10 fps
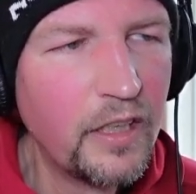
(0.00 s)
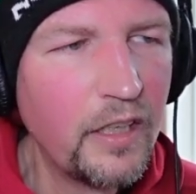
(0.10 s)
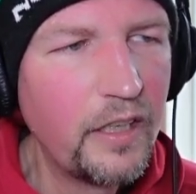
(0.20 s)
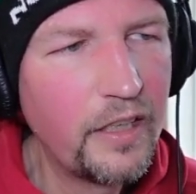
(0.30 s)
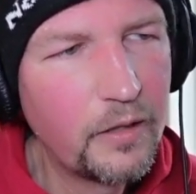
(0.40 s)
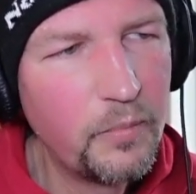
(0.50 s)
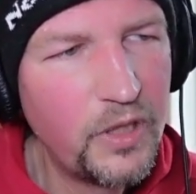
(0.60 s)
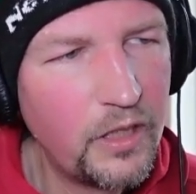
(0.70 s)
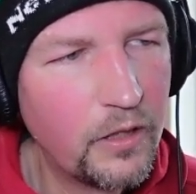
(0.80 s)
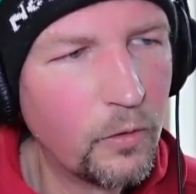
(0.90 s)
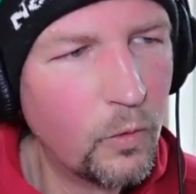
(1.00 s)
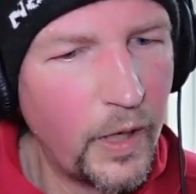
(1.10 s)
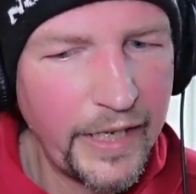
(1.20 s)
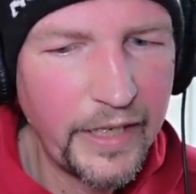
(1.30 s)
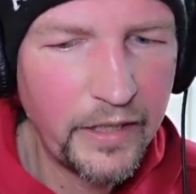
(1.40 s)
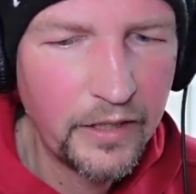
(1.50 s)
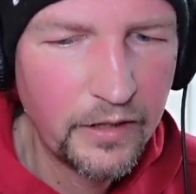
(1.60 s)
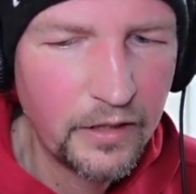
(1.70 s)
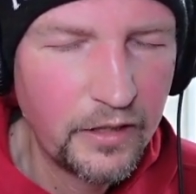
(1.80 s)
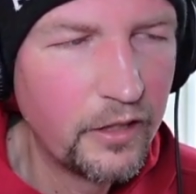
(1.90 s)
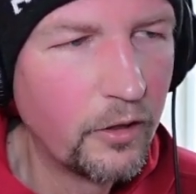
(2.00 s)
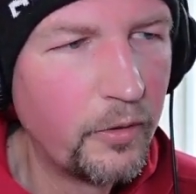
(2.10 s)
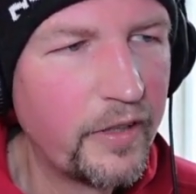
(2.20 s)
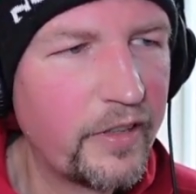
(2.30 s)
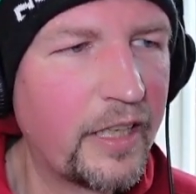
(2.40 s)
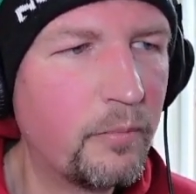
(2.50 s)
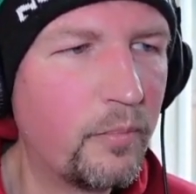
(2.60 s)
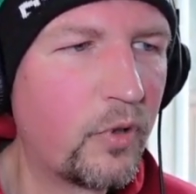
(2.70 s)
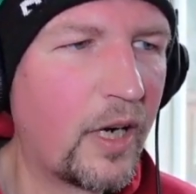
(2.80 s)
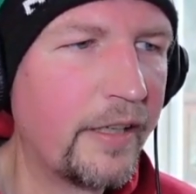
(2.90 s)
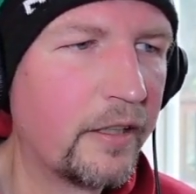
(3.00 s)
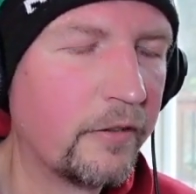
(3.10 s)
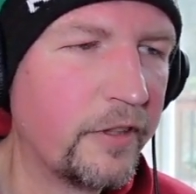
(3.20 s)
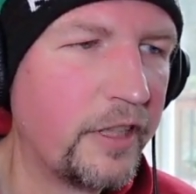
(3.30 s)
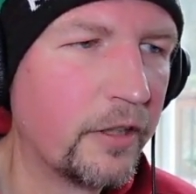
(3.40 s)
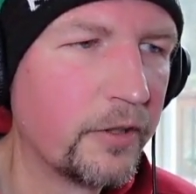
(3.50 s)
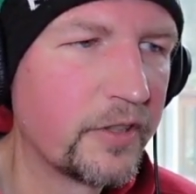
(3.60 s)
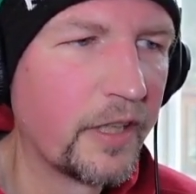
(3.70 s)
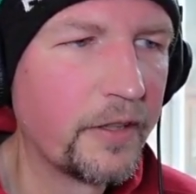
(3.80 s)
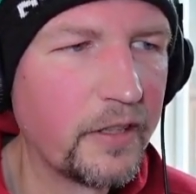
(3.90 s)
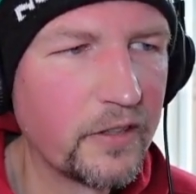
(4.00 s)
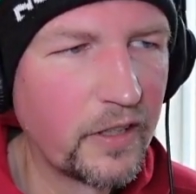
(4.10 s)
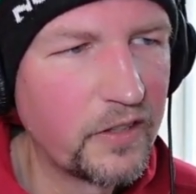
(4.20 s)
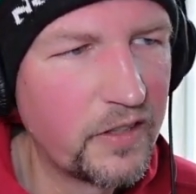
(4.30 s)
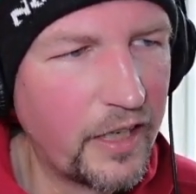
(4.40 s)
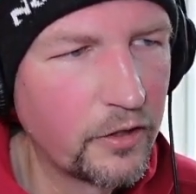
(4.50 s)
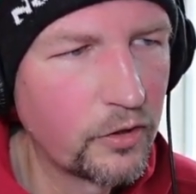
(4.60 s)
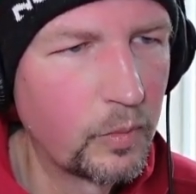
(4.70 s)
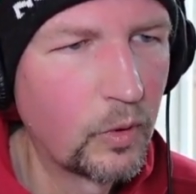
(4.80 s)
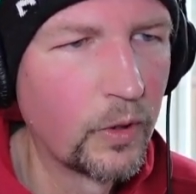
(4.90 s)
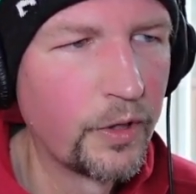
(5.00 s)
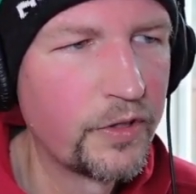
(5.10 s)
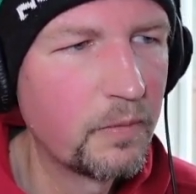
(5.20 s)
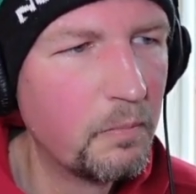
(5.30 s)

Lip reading: It can be the way, we've had prior videos on things like status reports,